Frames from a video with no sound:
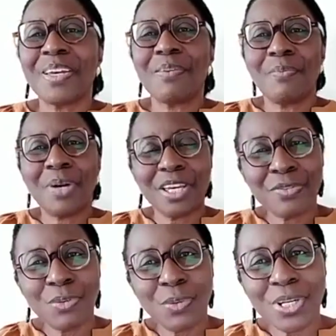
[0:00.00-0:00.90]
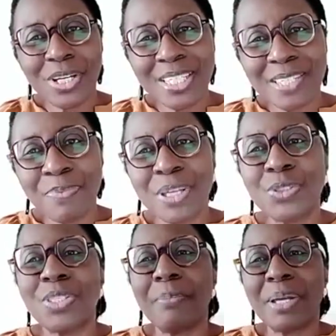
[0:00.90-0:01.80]
But if you want to speak to
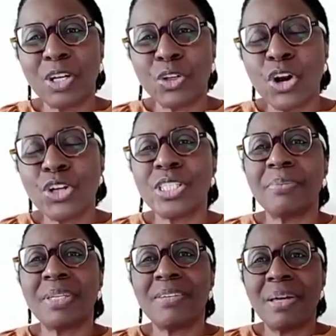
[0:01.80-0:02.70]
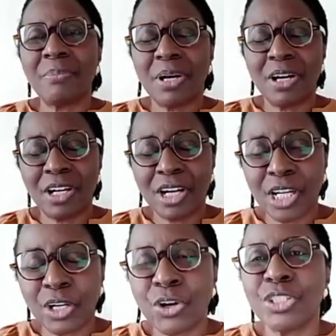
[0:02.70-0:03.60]
them and encourage them, give them an
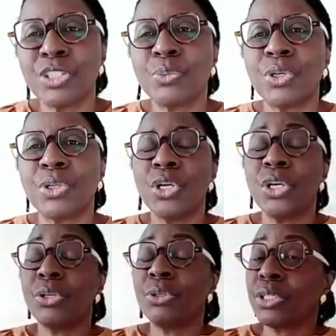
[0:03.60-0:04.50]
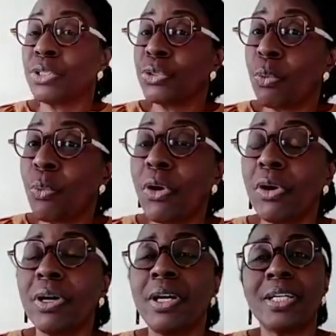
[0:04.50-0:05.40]
encouraging word, they'll say, "You know what?
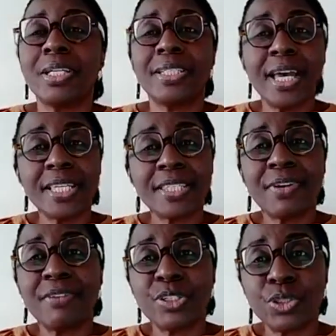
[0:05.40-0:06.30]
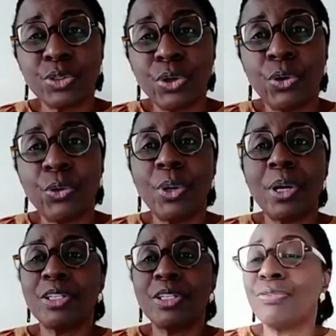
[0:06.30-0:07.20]
Yes, 5 years ago,
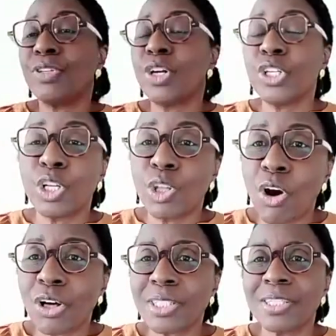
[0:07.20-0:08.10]
you've learned a lot.